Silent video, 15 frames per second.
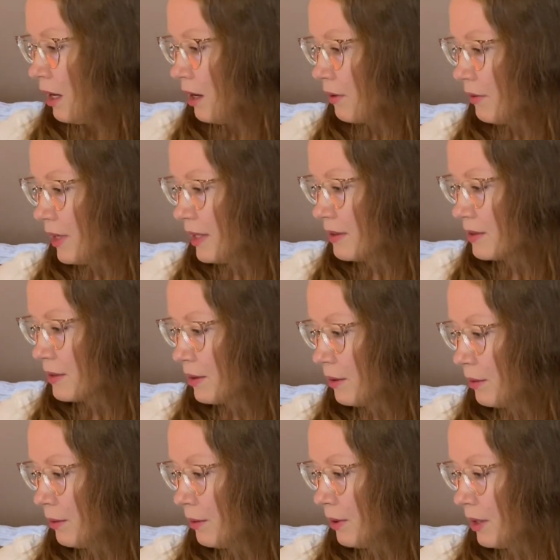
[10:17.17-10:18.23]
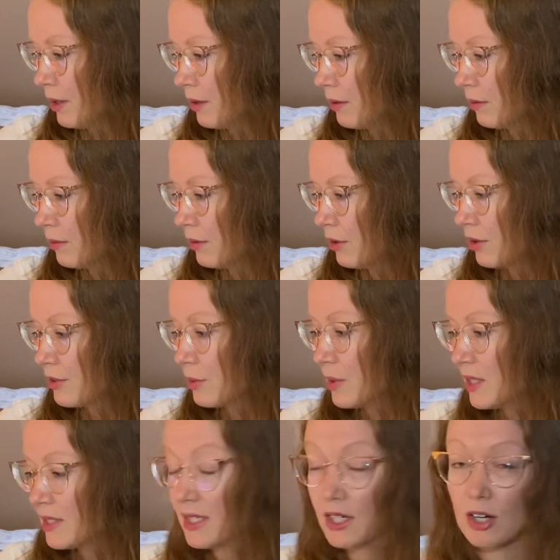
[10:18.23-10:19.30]
All right, so you also
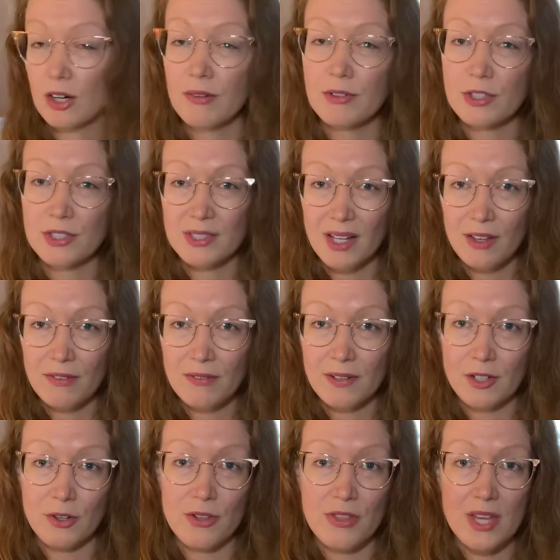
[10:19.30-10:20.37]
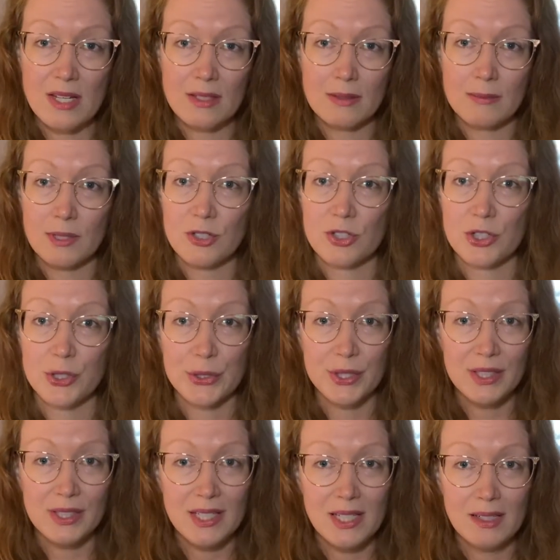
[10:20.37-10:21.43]
want to take care of yourself and your things. Make sure you're
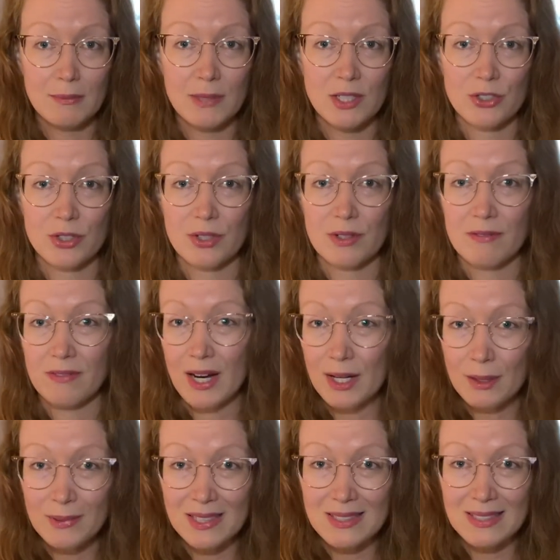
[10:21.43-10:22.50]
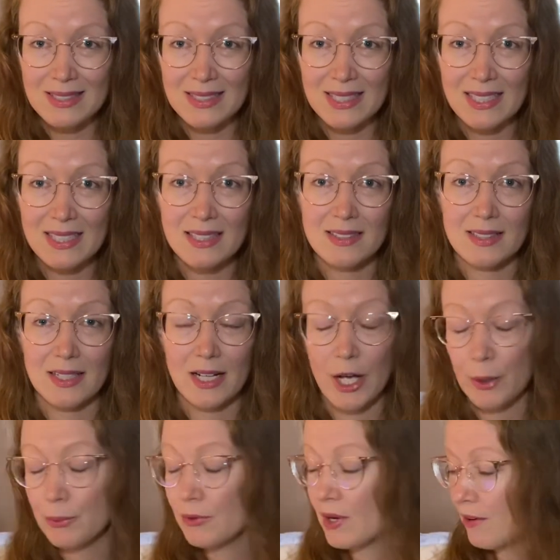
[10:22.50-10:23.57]
clean, make sure your environment is clean. That's going to
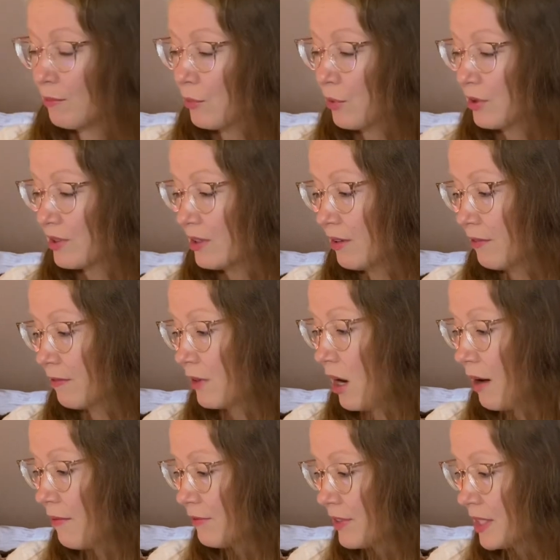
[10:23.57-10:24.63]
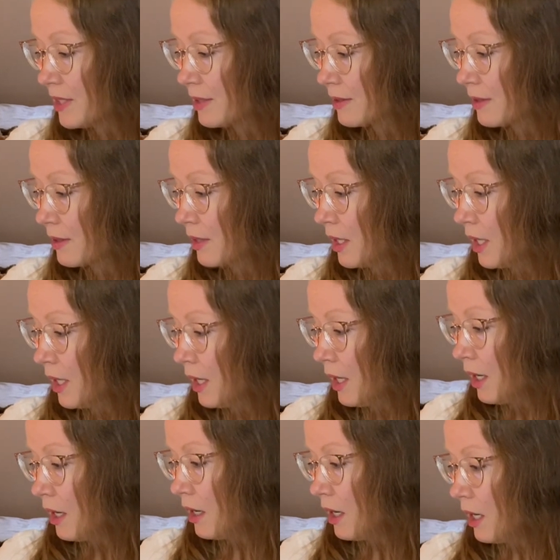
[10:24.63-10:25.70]
help you have more self-confidence.
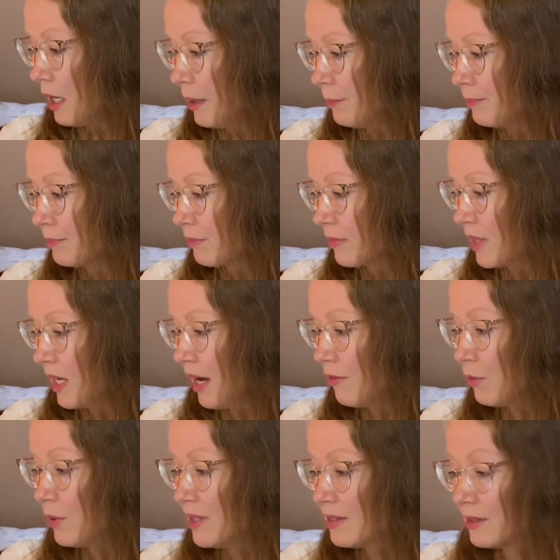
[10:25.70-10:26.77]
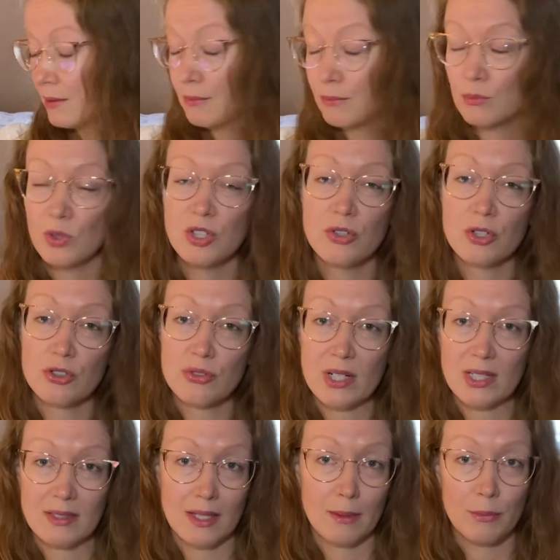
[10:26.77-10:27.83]
Have wisdom when you're
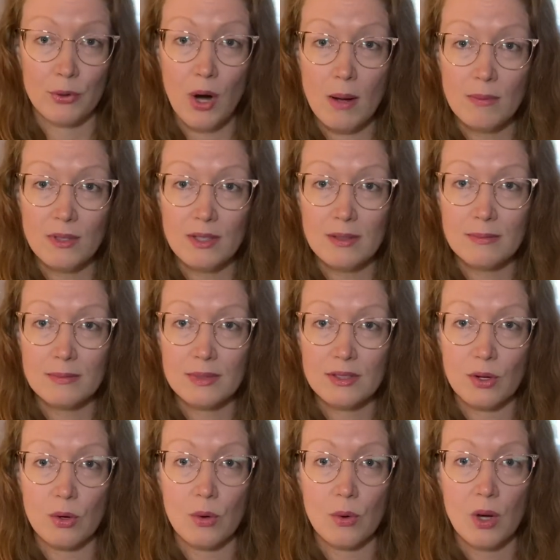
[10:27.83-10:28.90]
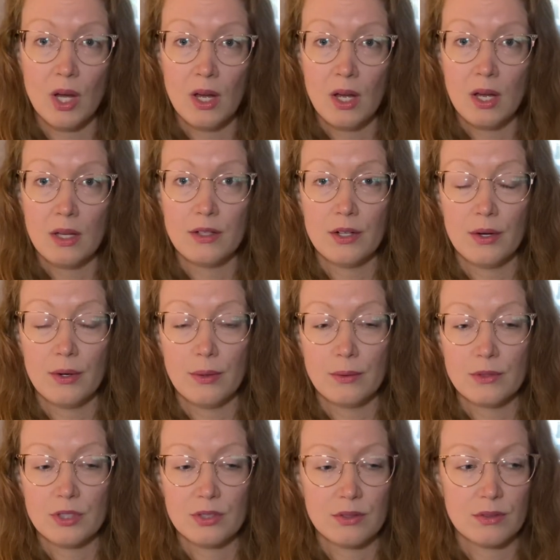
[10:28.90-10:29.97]
addressing problems. So, you know,
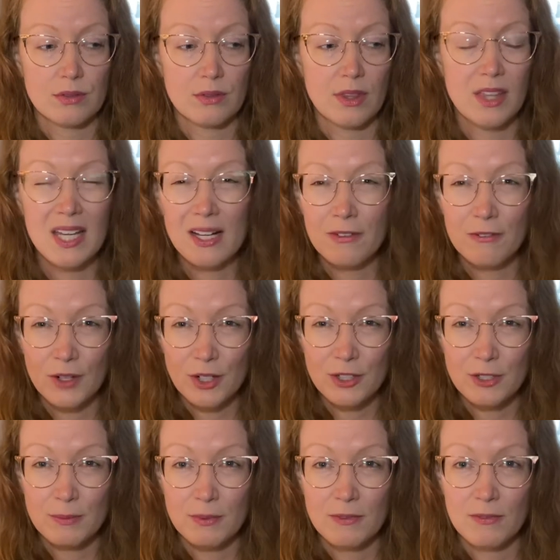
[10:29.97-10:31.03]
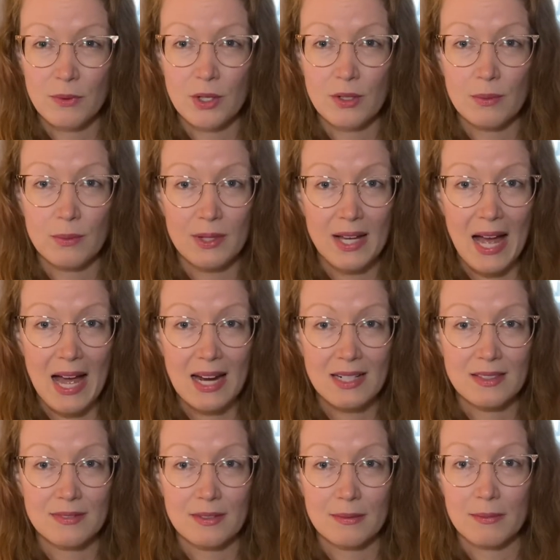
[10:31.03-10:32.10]
just think first before you react.
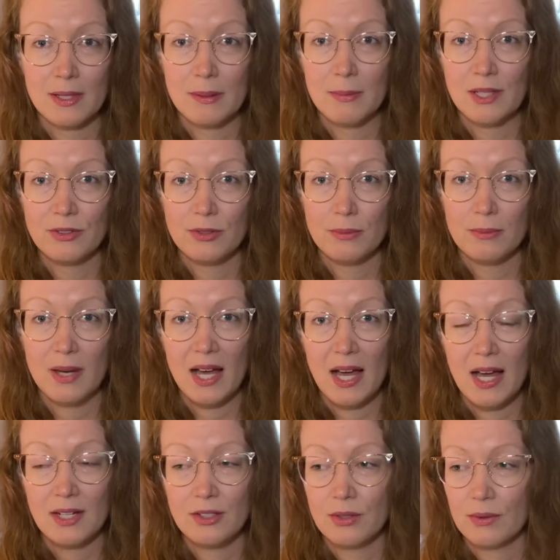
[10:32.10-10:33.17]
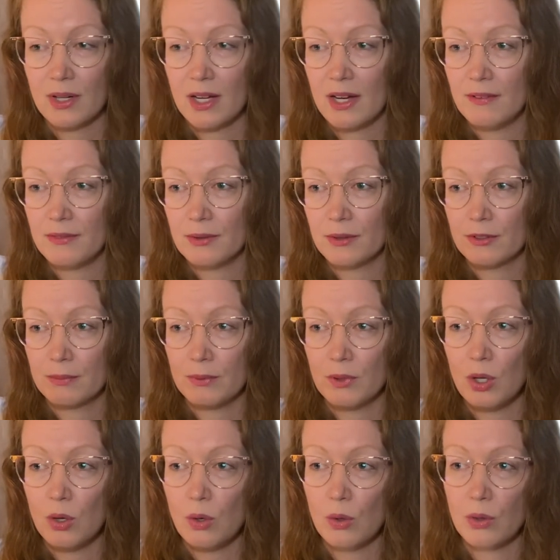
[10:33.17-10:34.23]
If somebody makes you mad, you don't have to
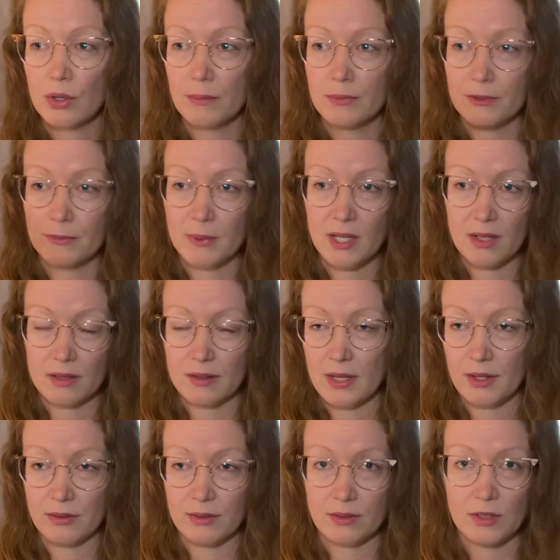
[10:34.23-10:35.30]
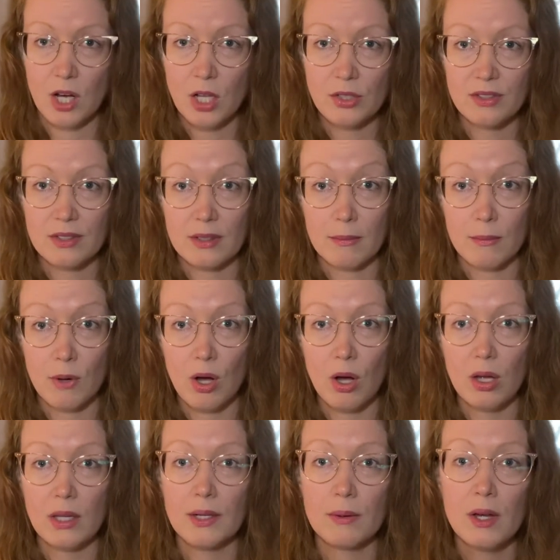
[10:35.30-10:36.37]
explode or spend $1,000 at the mall.
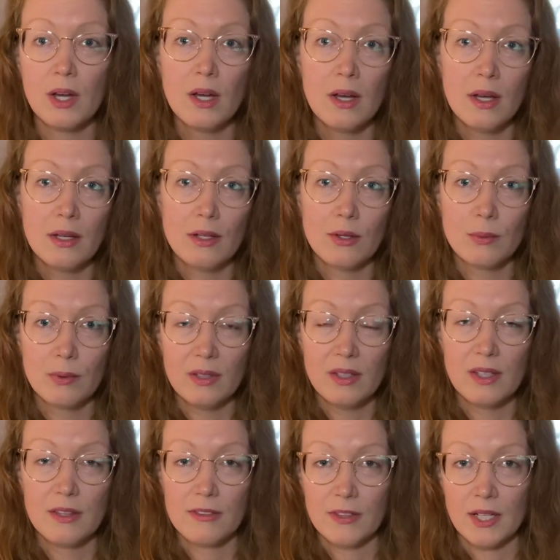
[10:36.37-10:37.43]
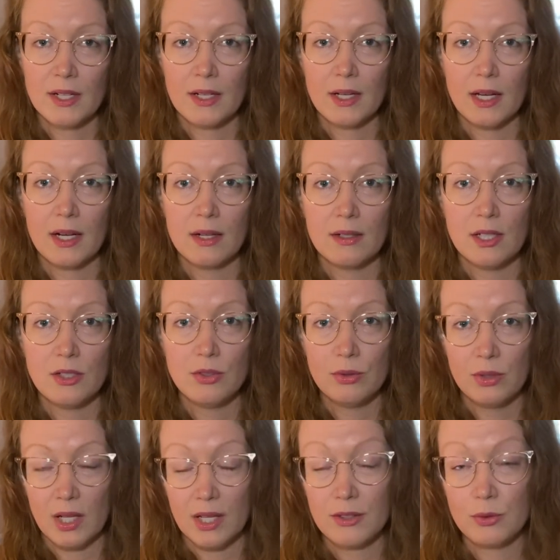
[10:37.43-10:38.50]
Like, you know, really think and
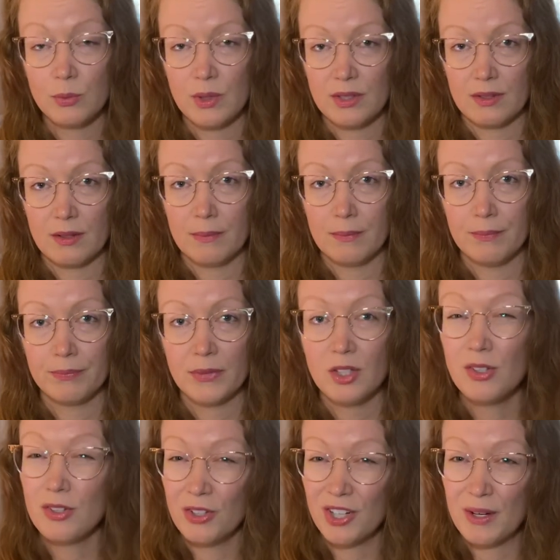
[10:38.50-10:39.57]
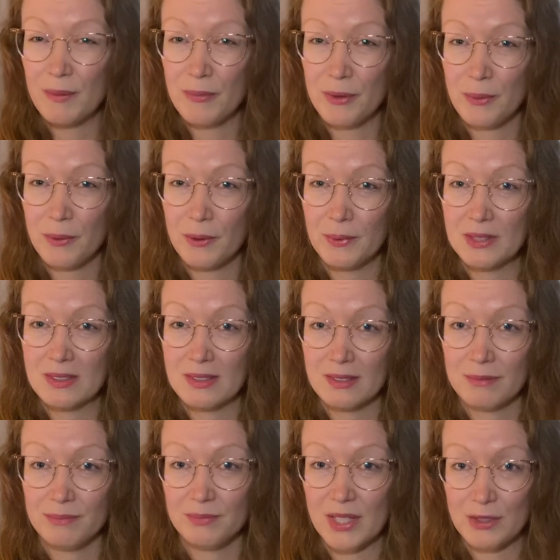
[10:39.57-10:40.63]
utilize wisdom. You can look up the word
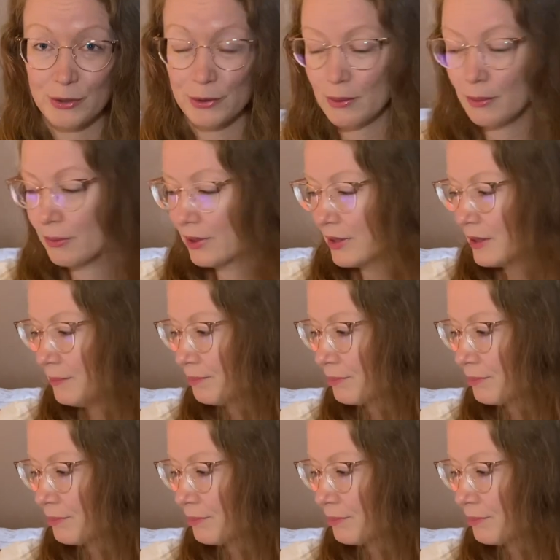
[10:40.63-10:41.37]
wisdom as your homework.